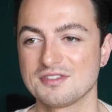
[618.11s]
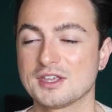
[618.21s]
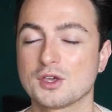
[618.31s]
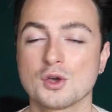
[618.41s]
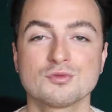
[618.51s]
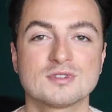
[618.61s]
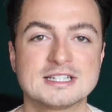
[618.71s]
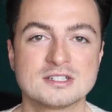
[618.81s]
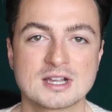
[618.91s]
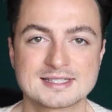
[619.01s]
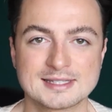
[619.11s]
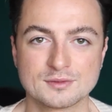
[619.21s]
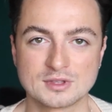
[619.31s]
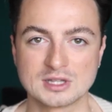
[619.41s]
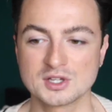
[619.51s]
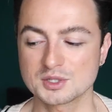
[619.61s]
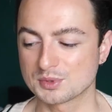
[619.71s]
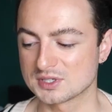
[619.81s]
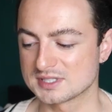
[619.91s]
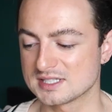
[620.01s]
they go really nicely with the
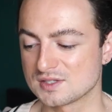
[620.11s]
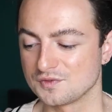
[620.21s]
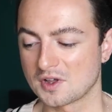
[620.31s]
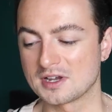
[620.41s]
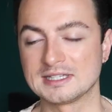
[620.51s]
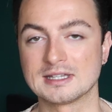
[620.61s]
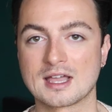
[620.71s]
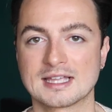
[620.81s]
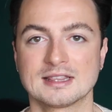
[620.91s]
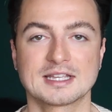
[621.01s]
look because it's a very light,